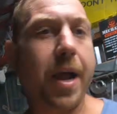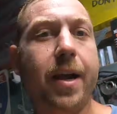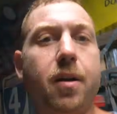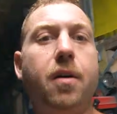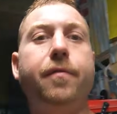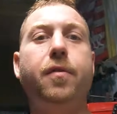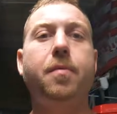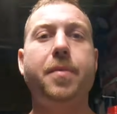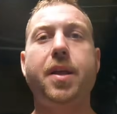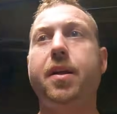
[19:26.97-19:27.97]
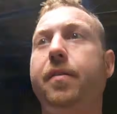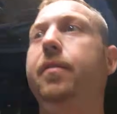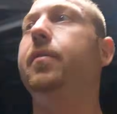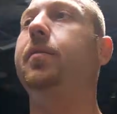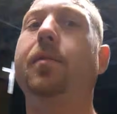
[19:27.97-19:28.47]
back on for a minute,
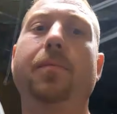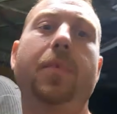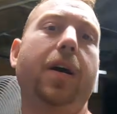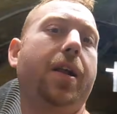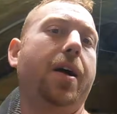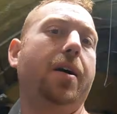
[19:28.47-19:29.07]
but